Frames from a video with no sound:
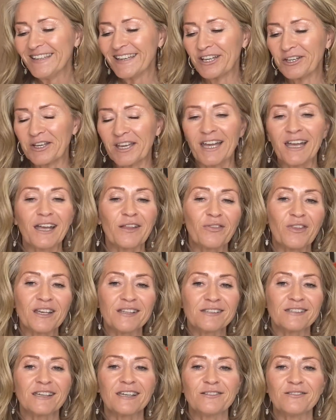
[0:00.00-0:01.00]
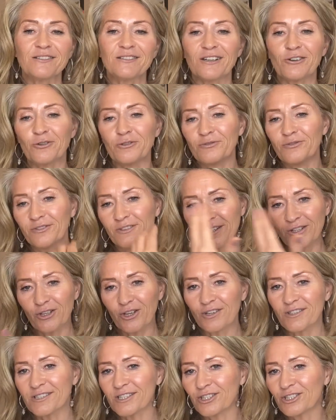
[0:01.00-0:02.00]
Okay, and they said on the
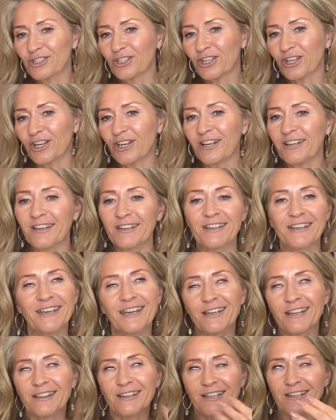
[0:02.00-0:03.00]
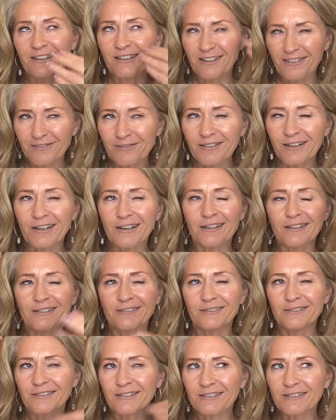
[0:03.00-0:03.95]
notes I took earlier, and again, I think I